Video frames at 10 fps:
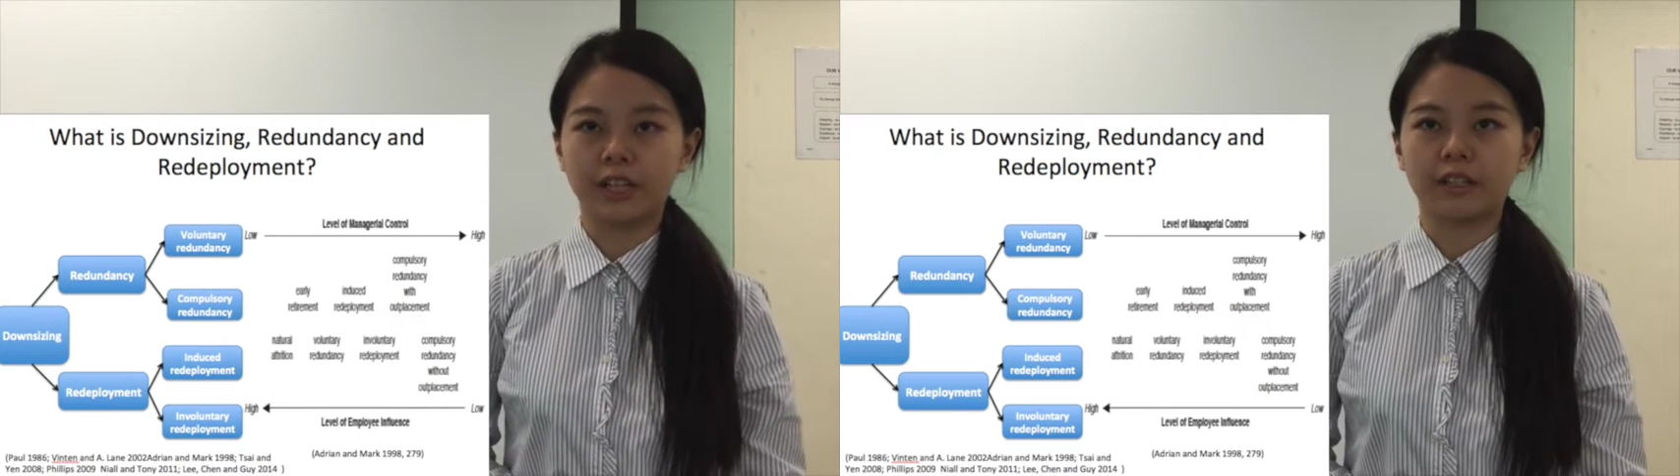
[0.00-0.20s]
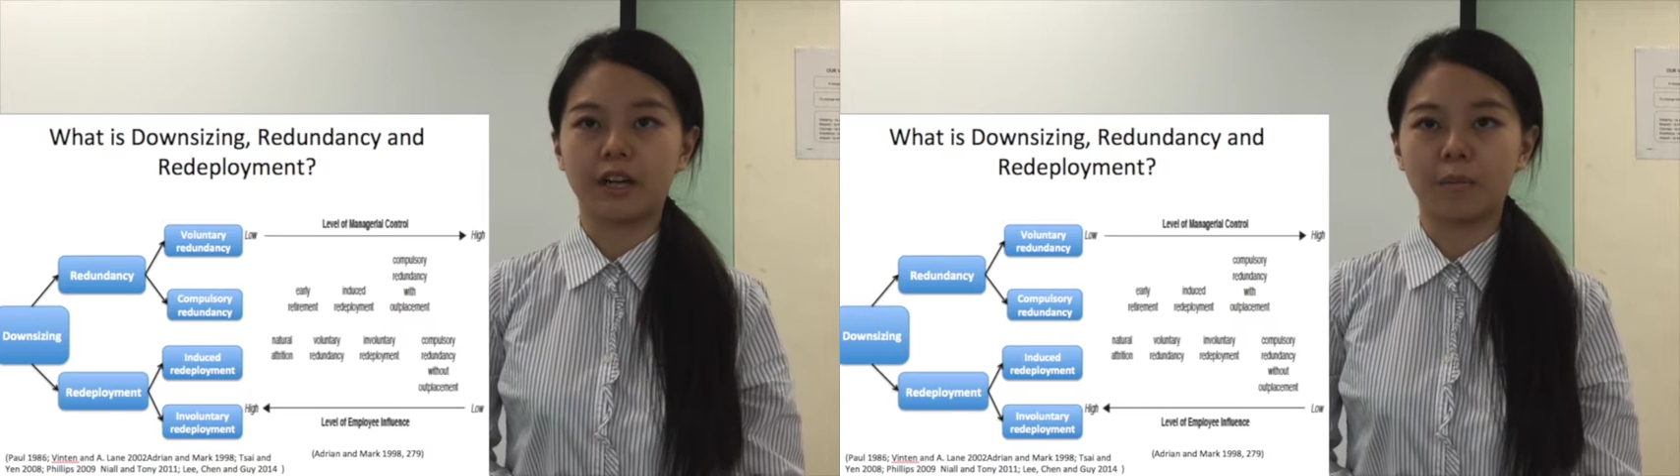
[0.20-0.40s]

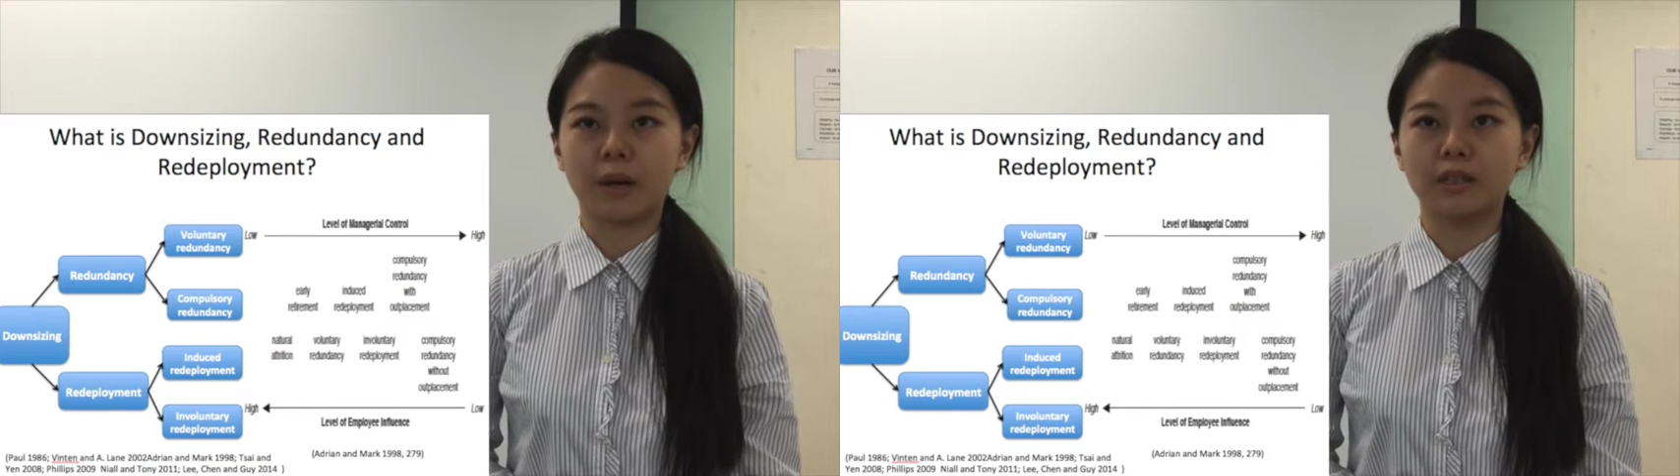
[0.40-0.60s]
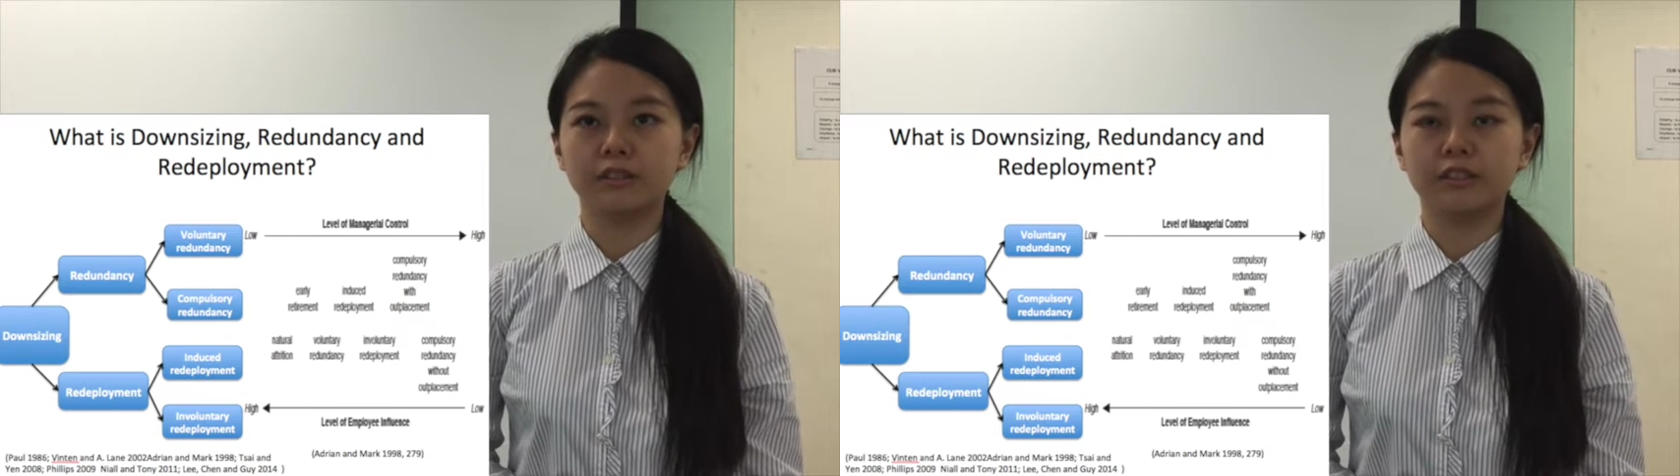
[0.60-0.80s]
and
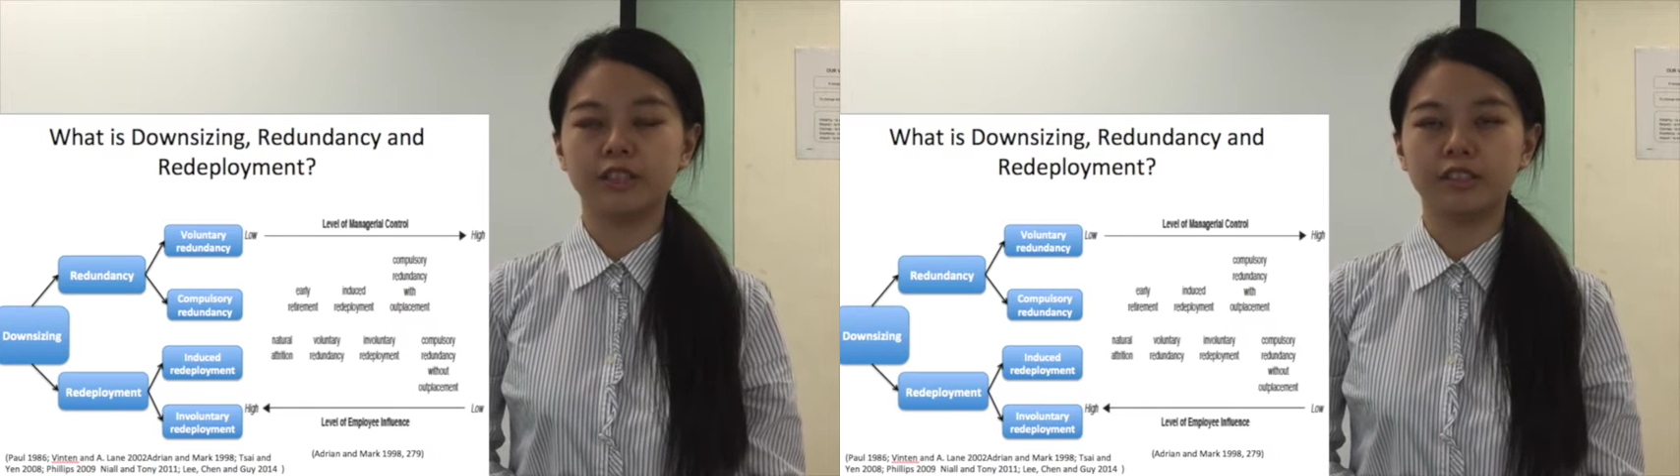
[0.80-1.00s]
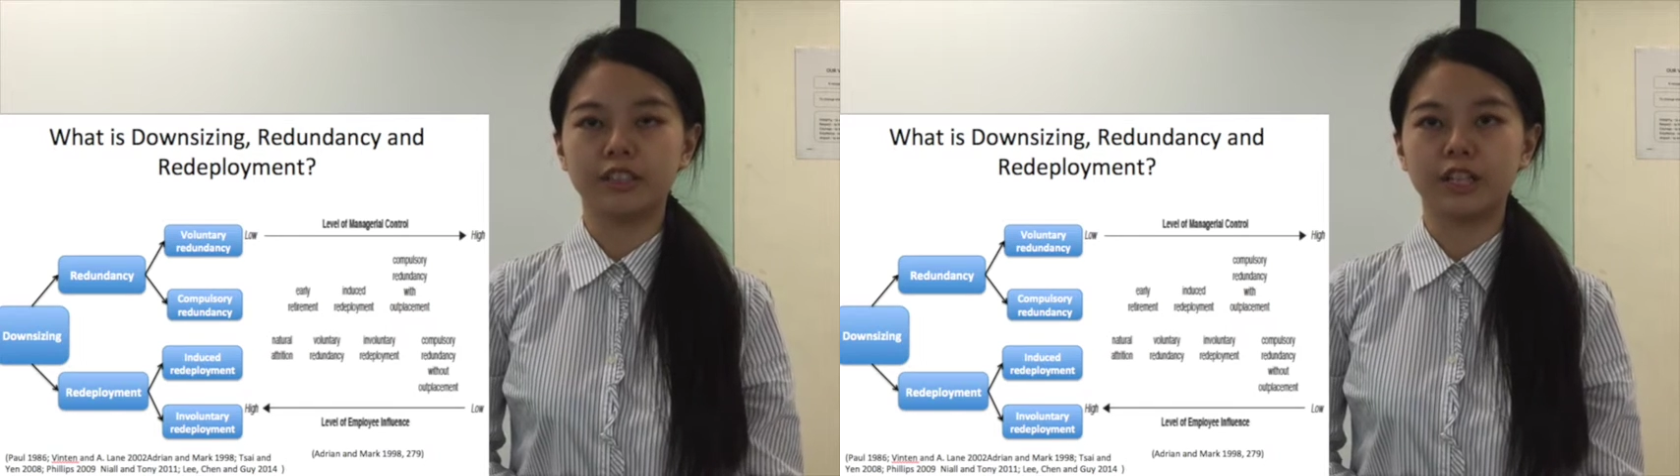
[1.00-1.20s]
compulsory
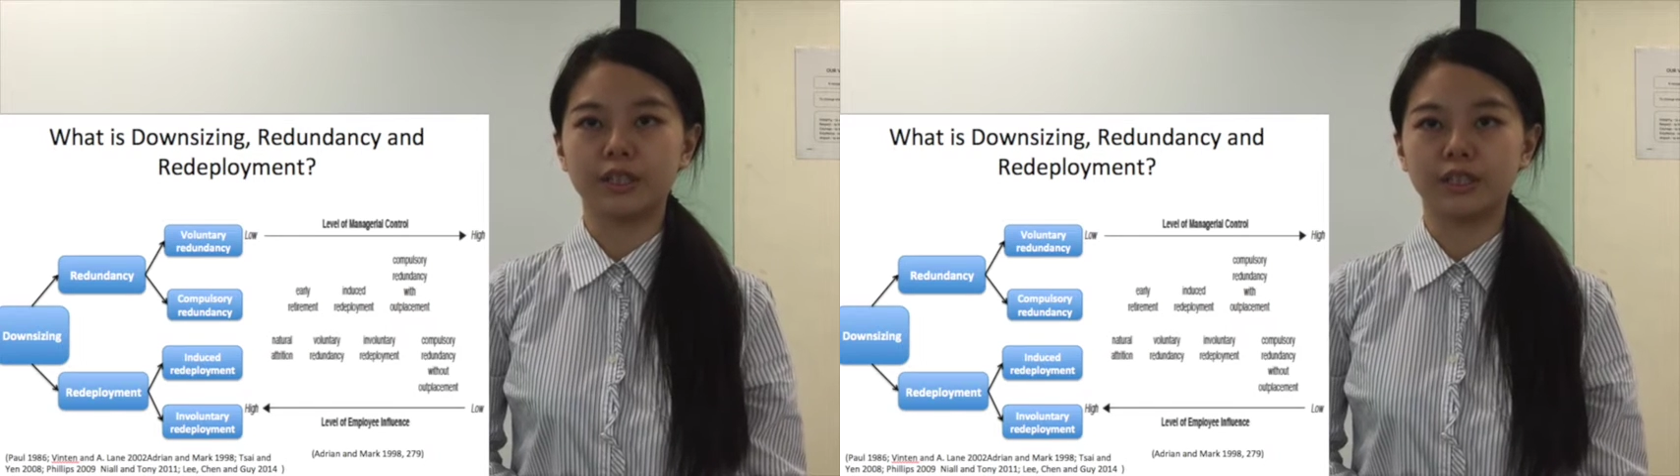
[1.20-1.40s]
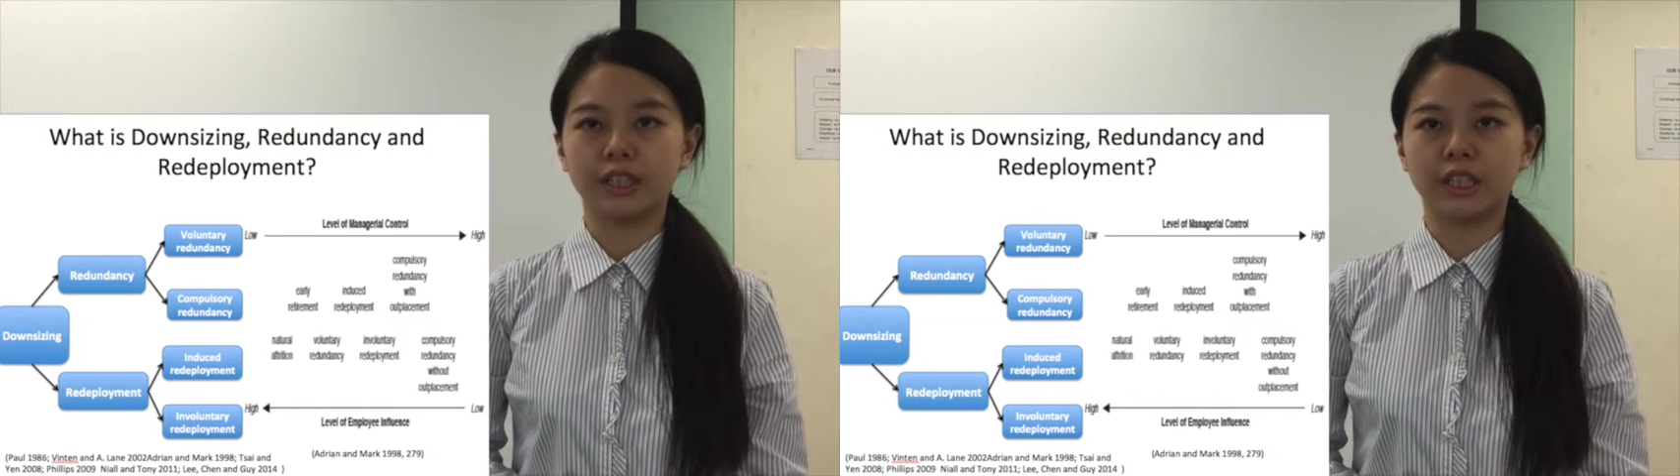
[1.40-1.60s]

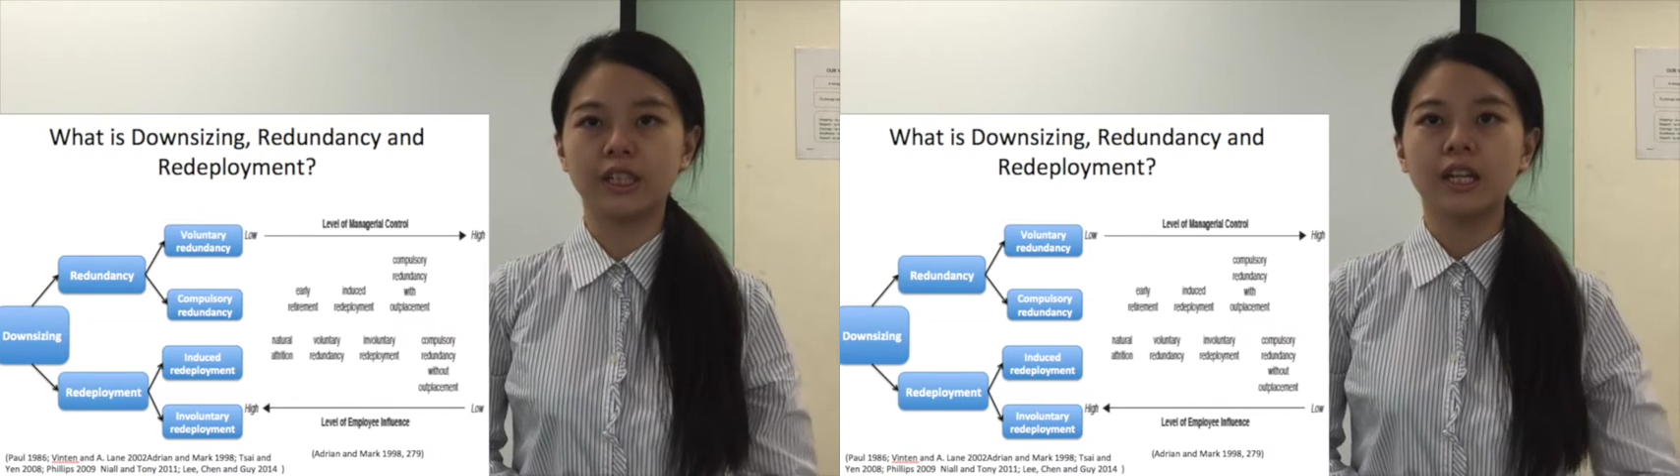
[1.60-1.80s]
redundancy.